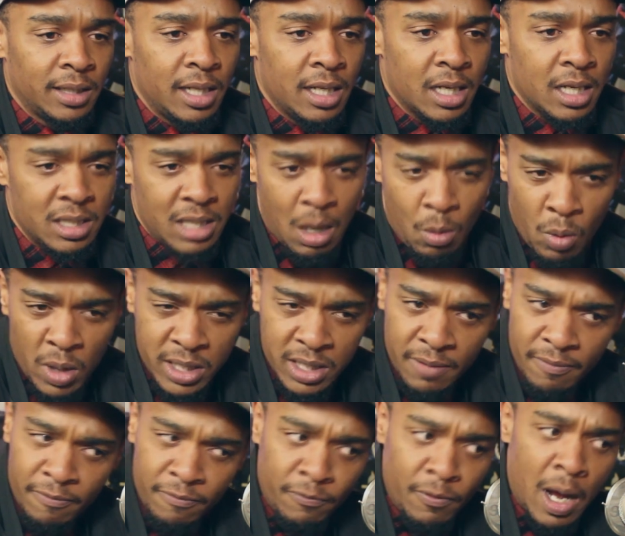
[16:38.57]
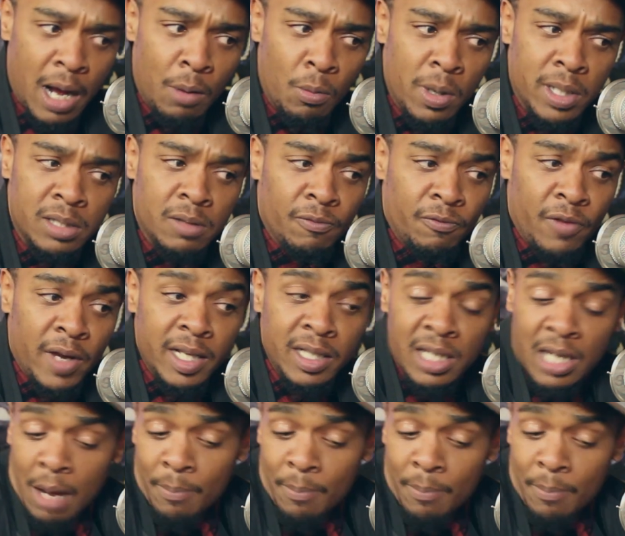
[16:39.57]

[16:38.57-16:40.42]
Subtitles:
because I wasn't venting.